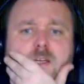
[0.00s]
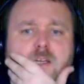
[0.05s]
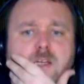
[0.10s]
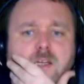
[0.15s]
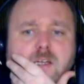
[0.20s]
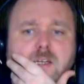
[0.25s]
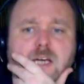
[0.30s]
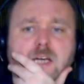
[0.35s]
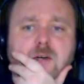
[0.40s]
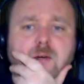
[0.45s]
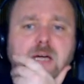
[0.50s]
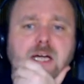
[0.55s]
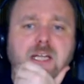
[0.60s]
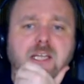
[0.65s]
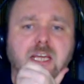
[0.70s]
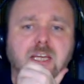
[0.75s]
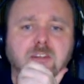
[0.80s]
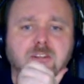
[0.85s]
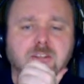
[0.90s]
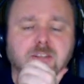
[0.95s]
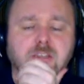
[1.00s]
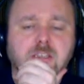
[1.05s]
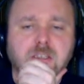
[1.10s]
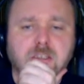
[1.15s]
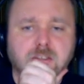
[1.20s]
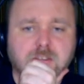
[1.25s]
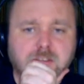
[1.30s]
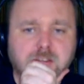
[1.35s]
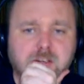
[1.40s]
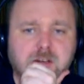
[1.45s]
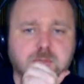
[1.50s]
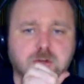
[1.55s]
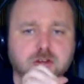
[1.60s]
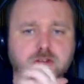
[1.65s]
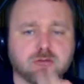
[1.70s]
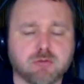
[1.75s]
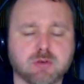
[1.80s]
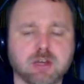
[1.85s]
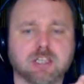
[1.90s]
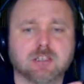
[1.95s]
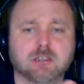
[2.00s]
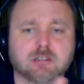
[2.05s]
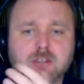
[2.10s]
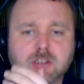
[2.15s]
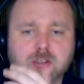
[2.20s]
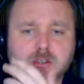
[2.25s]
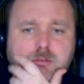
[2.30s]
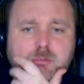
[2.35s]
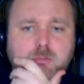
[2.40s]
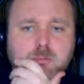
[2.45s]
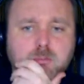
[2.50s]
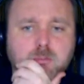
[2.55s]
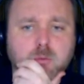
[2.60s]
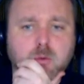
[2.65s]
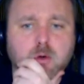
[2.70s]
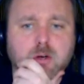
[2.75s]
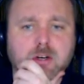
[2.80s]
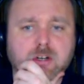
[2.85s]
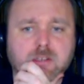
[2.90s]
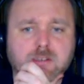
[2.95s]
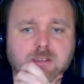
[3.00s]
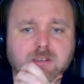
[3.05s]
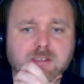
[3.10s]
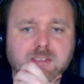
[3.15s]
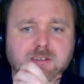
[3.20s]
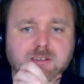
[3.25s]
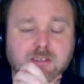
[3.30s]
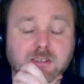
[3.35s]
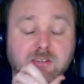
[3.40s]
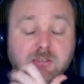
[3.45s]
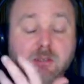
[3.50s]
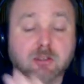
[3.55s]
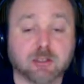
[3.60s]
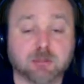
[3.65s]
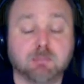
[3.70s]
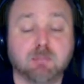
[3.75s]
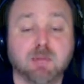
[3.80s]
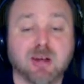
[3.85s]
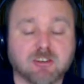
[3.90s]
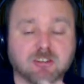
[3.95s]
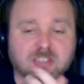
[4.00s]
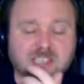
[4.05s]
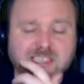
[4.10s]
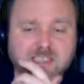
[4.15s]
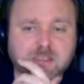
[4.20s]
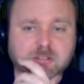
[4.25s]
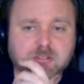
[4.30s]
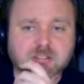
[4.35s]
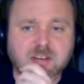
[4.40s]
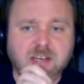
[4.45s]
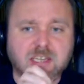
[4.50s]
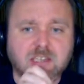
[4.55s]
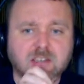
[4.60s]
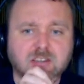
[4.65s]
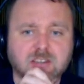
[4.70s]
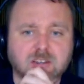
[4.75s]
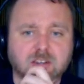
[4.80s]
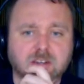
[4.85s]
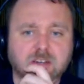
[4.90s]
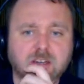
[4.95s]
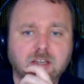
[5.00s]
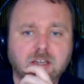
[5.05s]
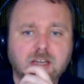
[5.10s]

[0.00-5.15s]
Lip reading: Now, allegedly, I'm just reading, more, as much as I can find here.